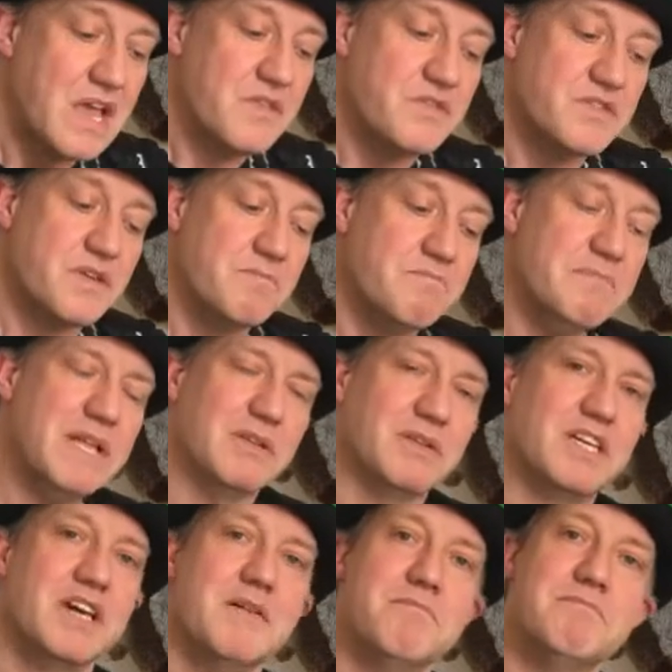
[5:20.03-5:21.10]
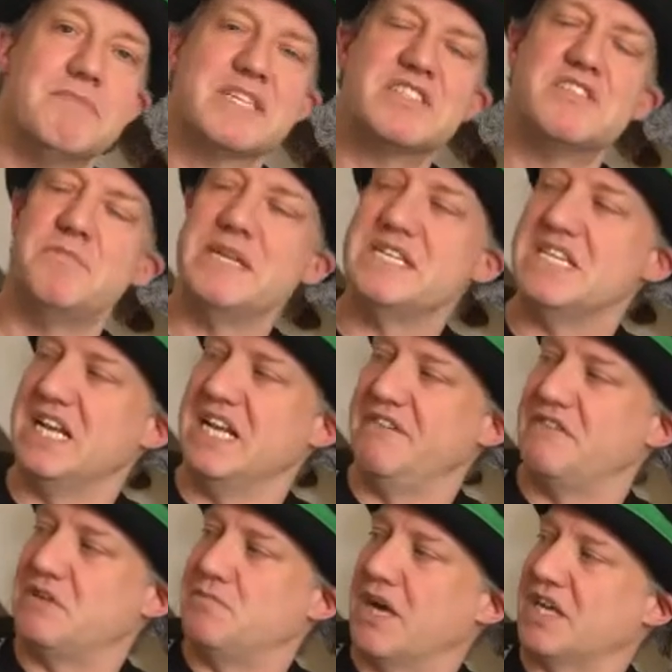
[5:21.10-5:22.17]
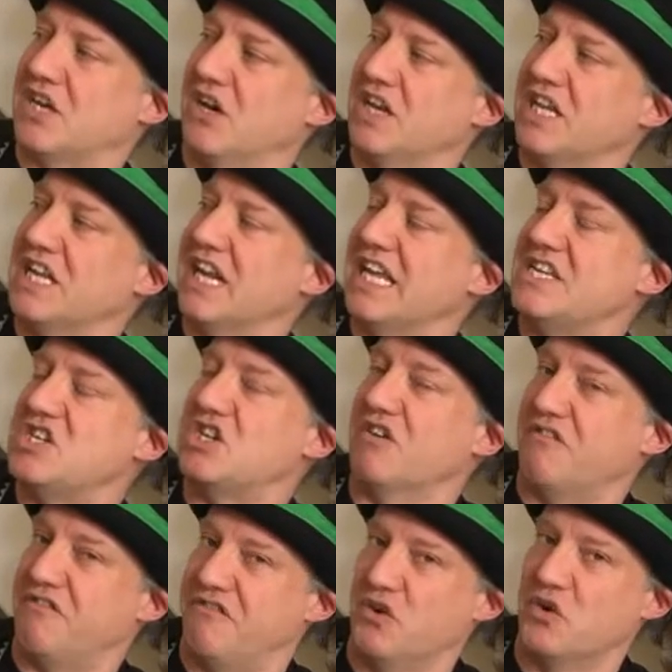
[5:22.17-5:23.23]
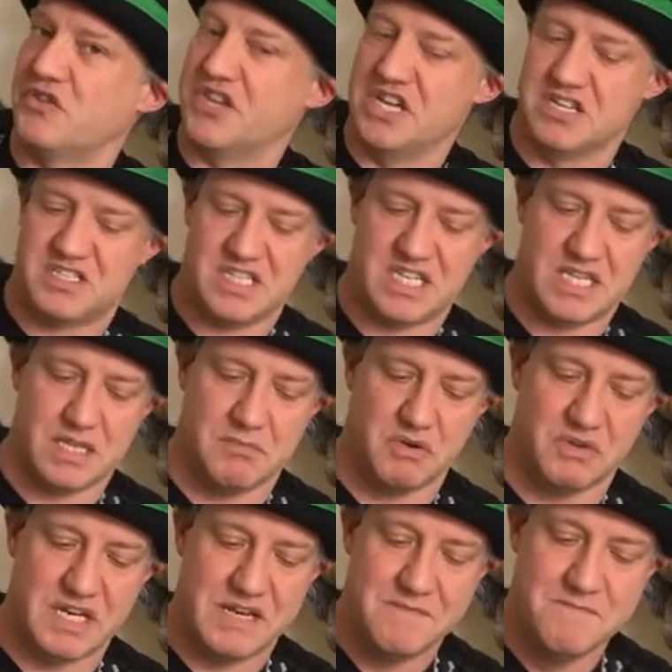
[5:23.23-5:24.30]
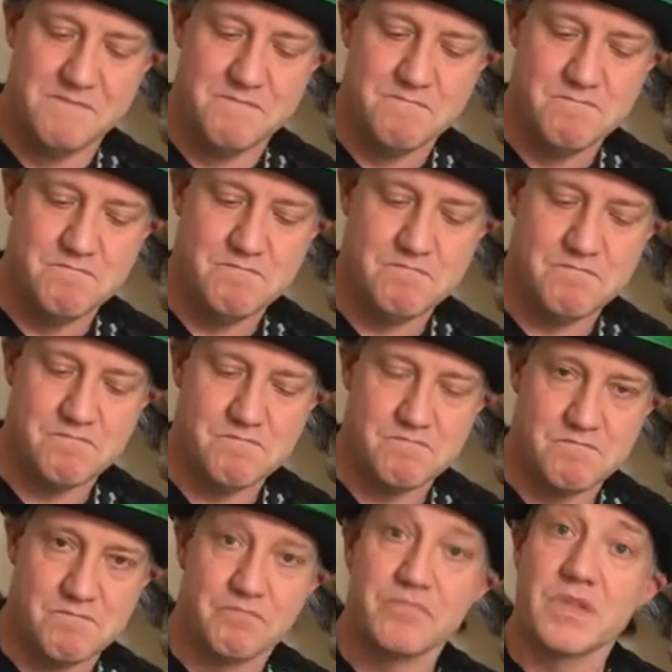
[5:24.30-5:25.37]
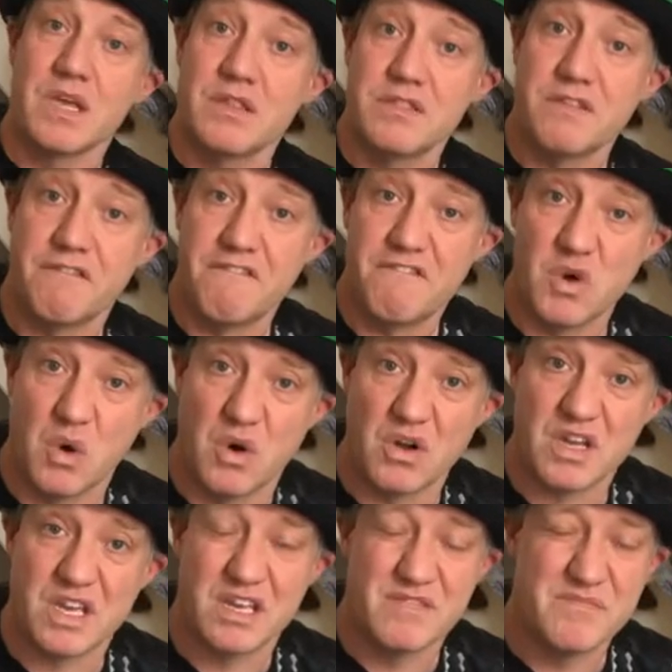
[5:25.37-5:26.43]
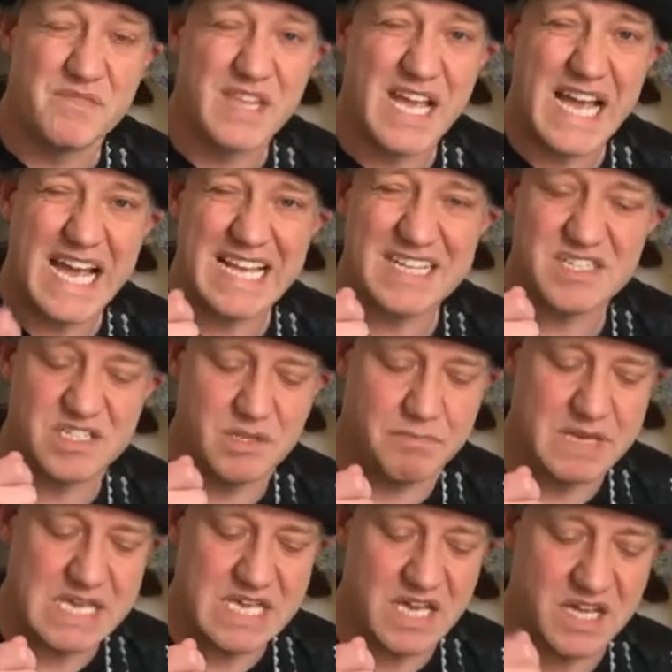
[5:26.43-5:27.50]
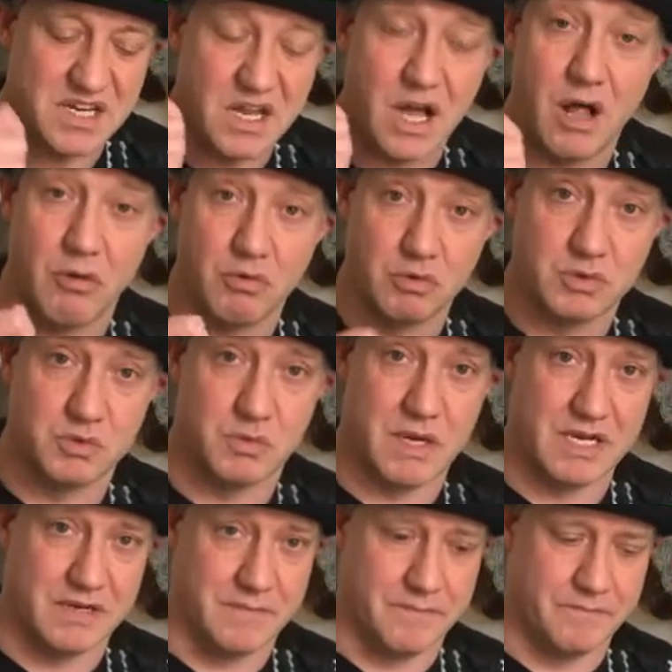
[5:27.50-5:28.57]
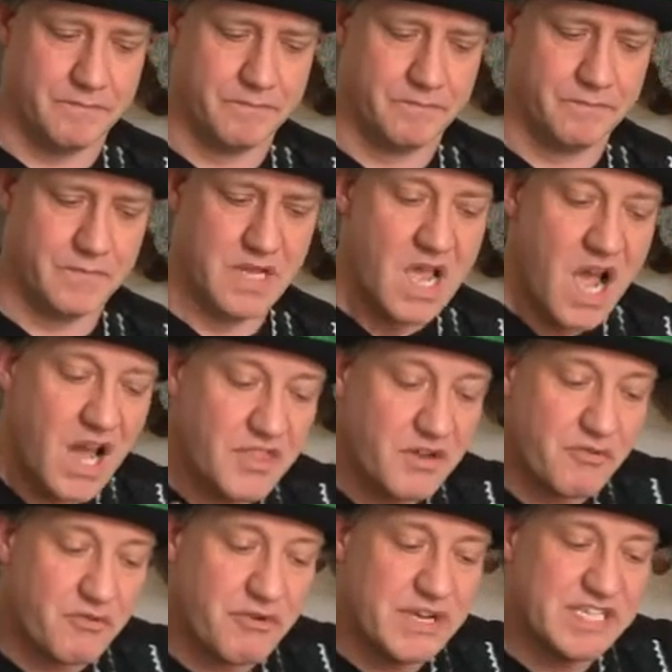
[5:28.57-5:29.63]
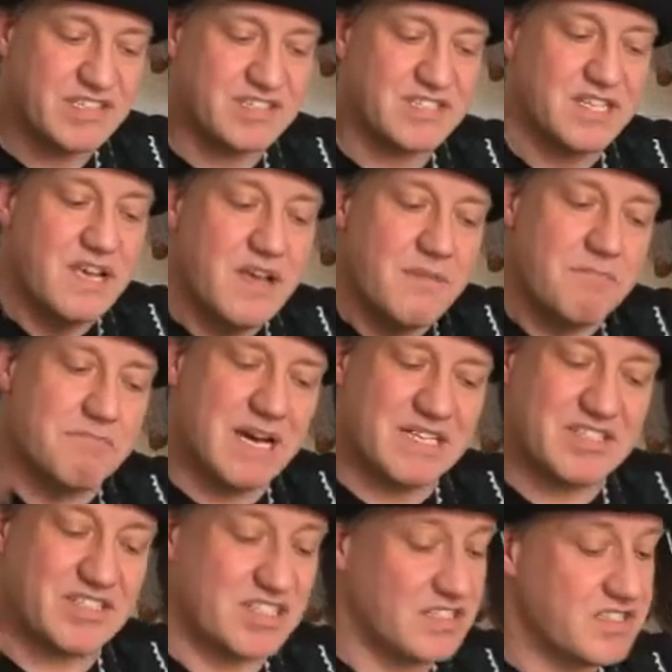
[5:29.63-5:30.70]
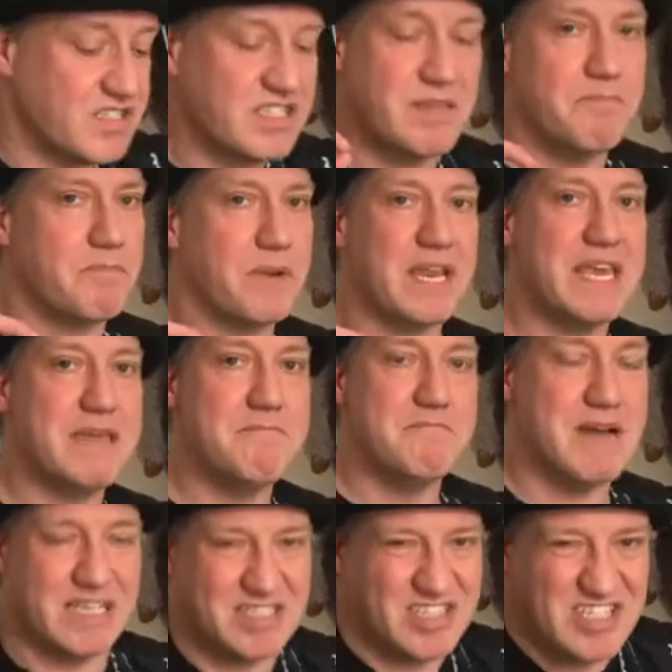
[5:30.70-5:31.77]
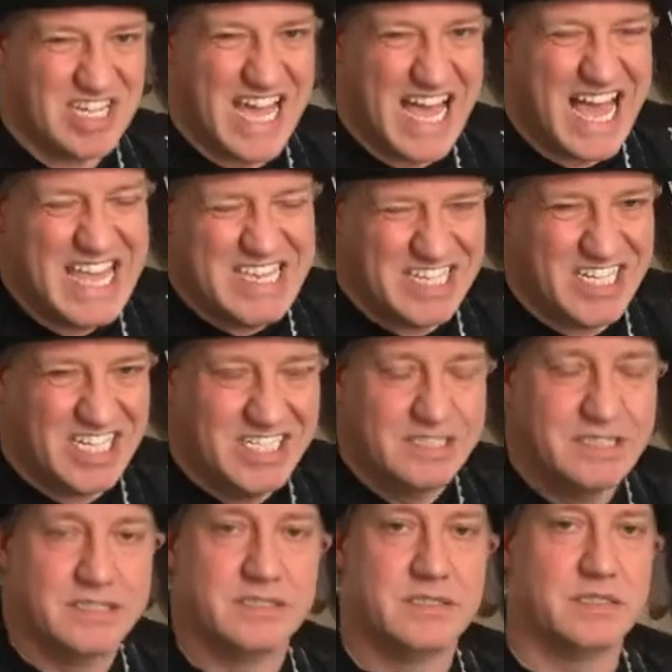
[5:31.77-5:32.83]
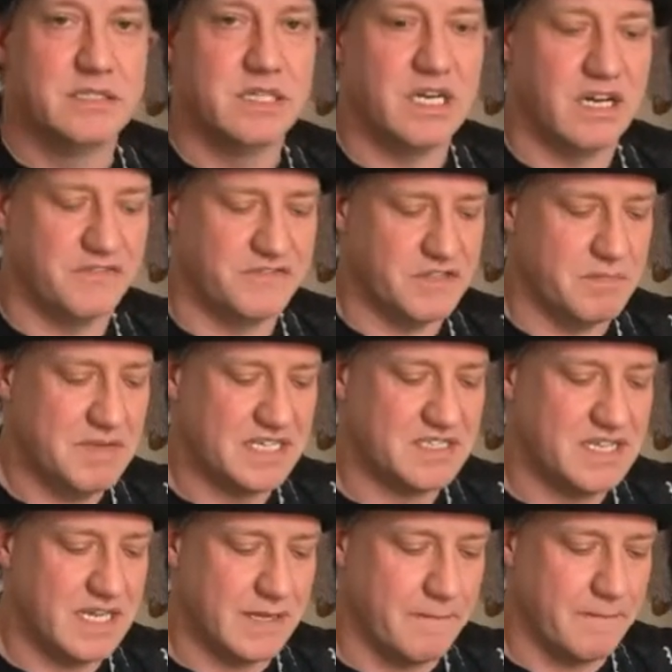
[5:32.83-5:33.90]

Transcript: The milk must have been delivered by Colin Leach at 4:30 in the morning. The fork has to be an old one. And the wrist simply must ache after mixing.